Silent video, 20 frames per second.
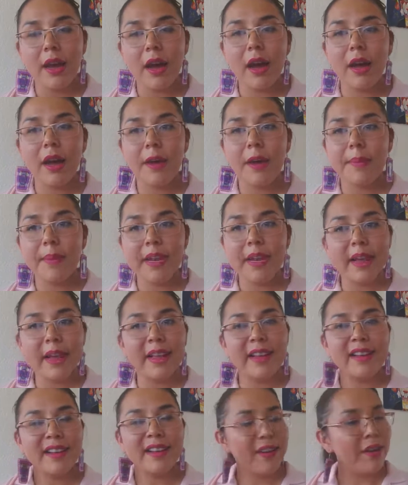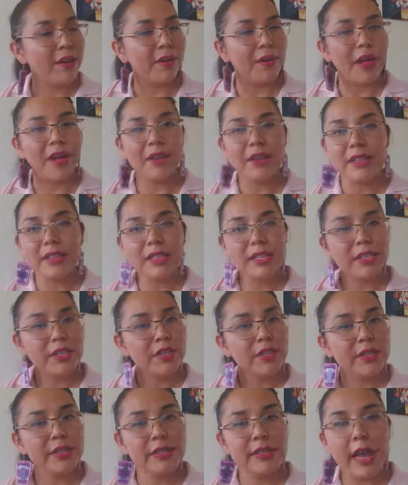And I'll
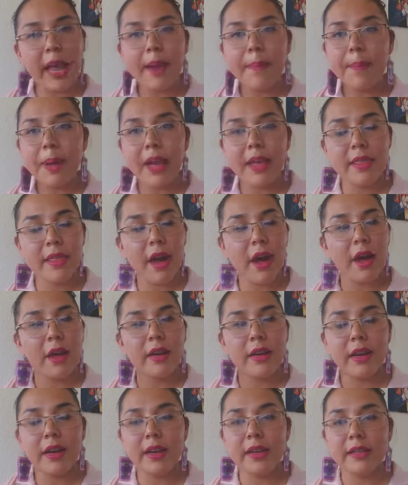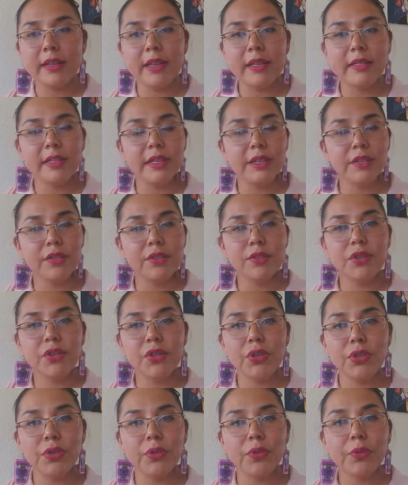continue to stand by that and continue
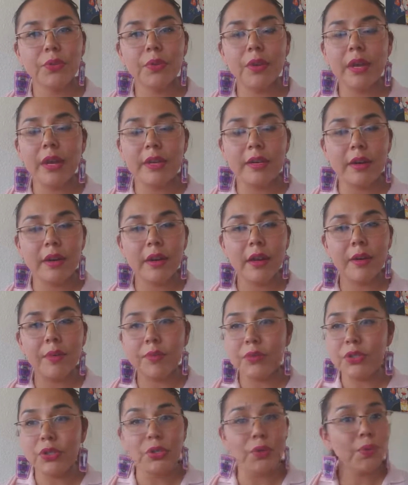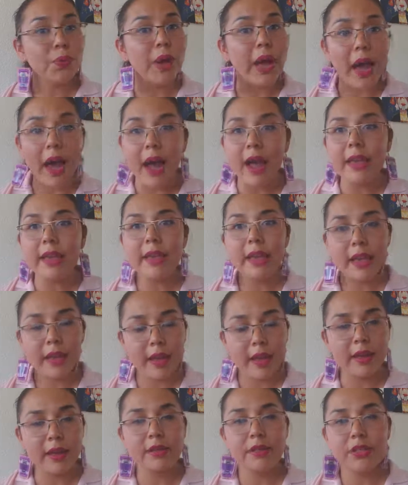to do what I
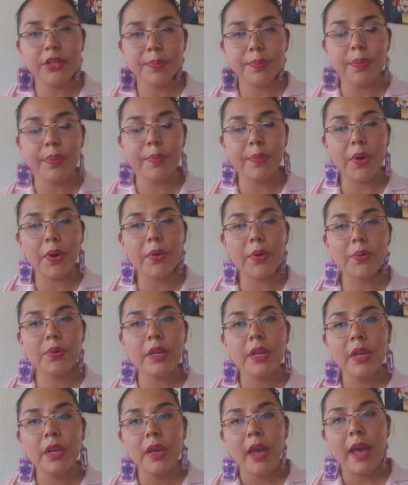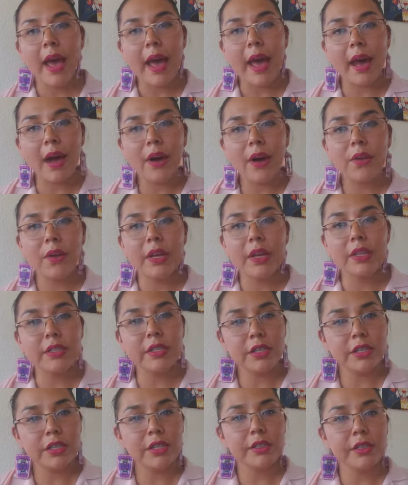can to promote how
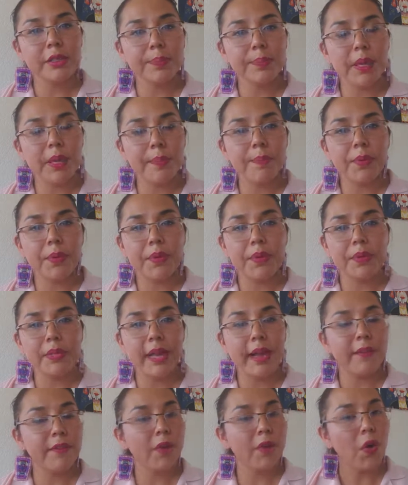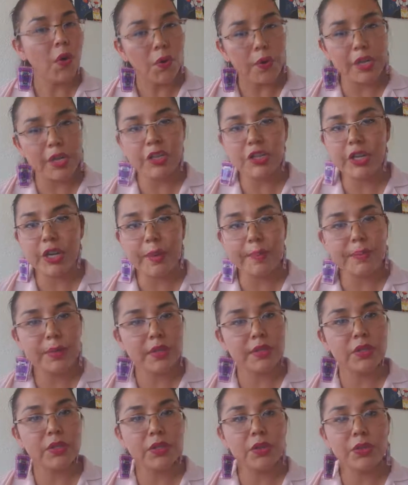Indigenous peoples have always
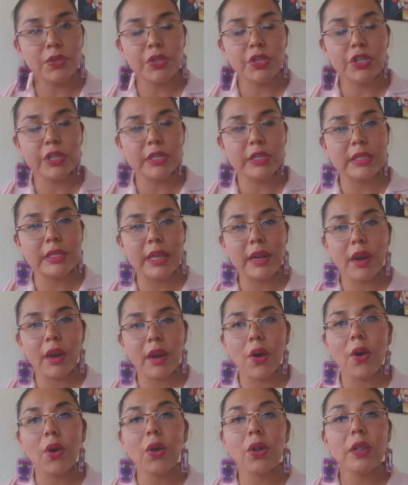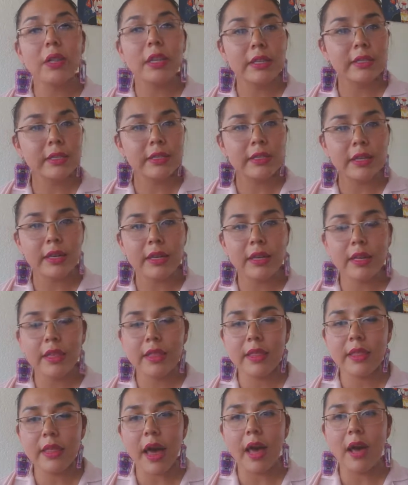championed solutions that are holistic,
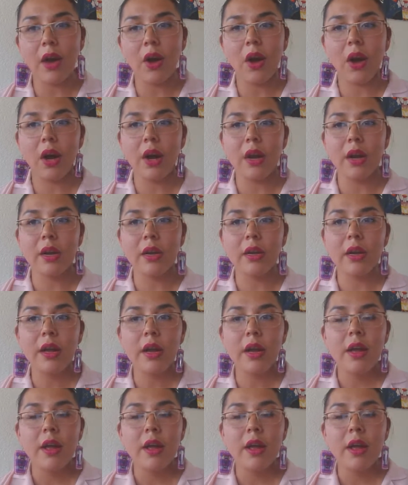that are